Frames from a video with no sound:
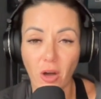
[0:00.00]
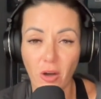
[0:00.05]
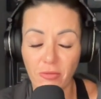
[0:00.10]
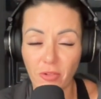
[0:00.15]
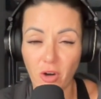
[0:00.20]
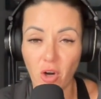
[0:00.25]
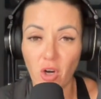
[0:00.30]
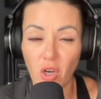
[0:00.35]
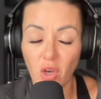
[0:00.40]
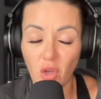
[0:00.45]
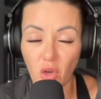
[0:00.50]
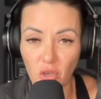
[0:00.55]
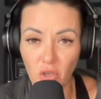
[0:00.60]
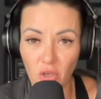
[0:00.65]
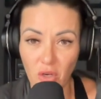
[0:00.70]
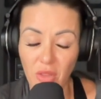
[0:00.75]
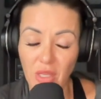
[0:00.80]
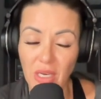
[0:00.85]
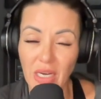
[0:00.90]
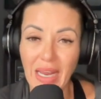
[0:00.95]
far longer
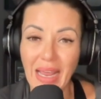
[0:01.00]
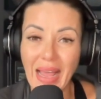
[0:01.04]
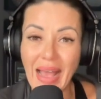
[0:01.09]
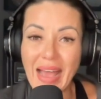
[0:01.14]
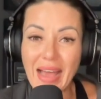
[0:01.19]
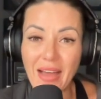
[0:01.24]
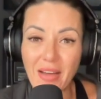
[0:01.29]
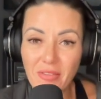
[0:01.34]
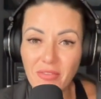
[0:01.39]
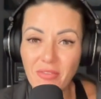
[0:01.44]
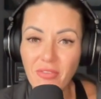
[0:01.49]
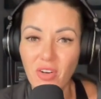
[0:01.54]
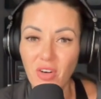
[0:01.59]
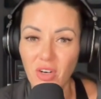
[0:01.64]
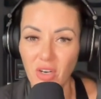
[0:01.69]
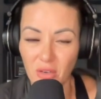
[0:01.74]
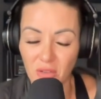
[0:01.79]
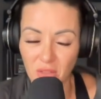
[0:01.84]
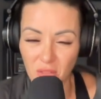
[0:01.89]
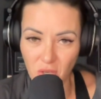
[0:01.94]
than I
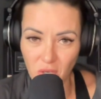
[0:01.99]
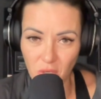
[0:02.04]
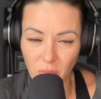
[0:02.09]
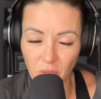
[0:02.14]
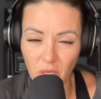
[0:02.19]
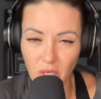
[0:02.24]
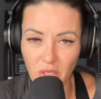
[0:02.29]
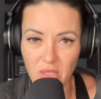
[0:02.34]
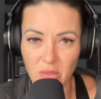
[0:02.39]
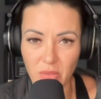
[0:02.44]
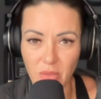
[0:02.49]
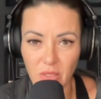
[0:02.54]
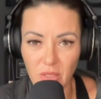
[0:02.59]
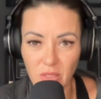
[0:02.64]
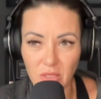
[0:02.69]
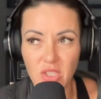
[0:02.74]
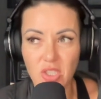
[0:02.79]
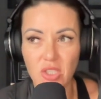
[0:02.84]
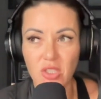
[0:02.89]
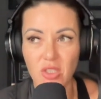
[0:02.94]
ever thought possible
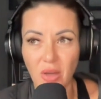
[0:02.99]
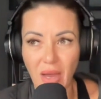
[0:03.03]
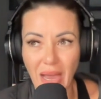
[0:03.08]
to